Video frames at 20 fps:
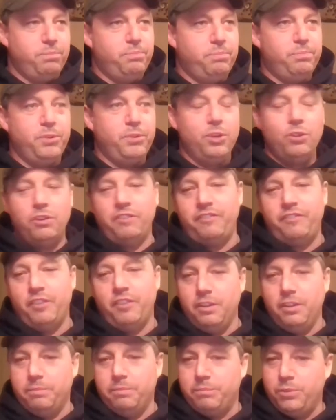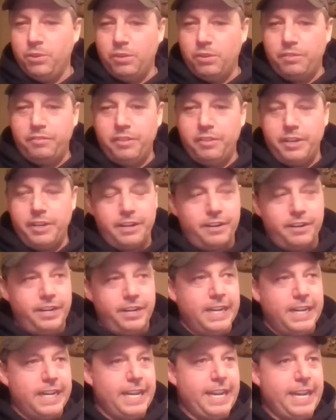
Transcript: beautiful, beautiful area.